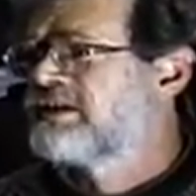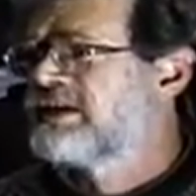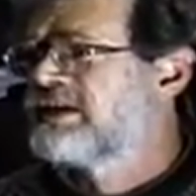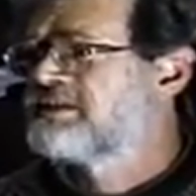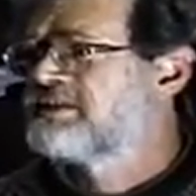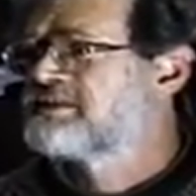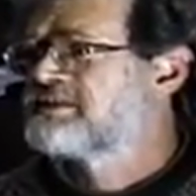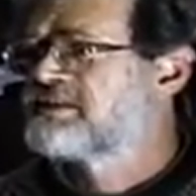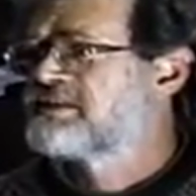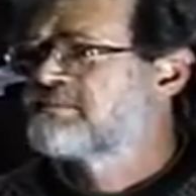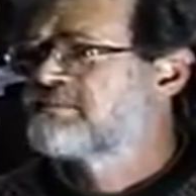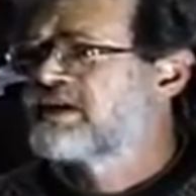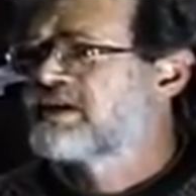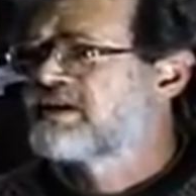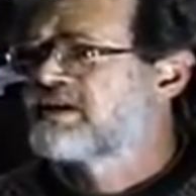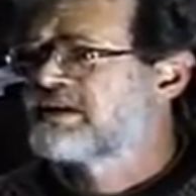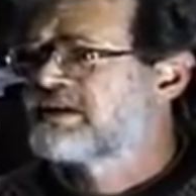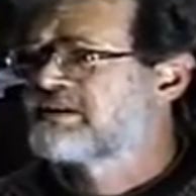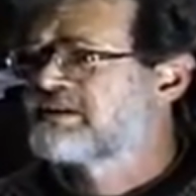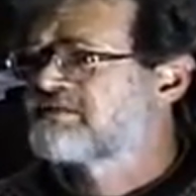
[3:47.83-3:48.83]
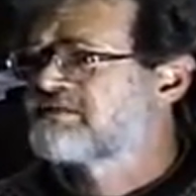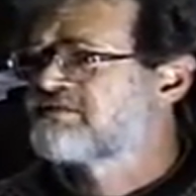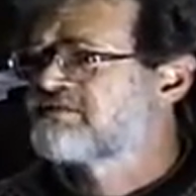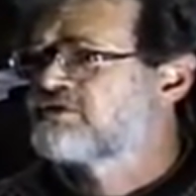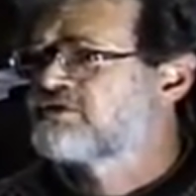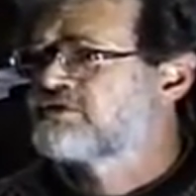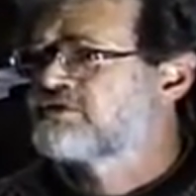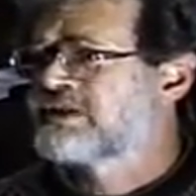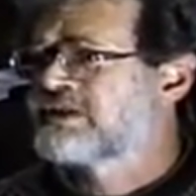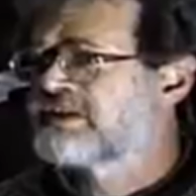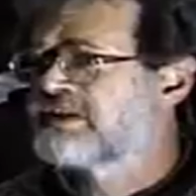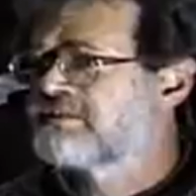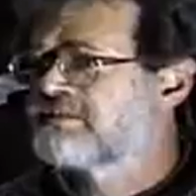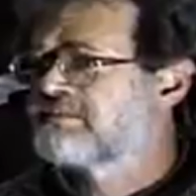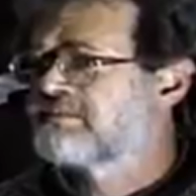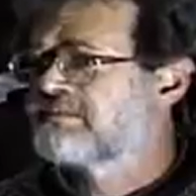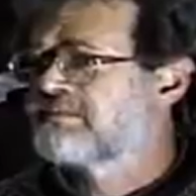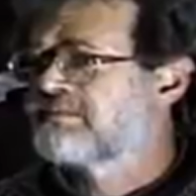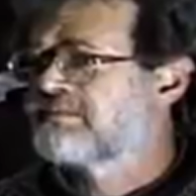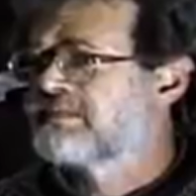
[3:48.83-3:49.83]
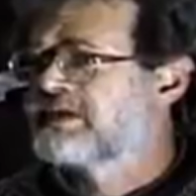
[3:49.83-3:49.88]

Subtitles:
in some kind of dream.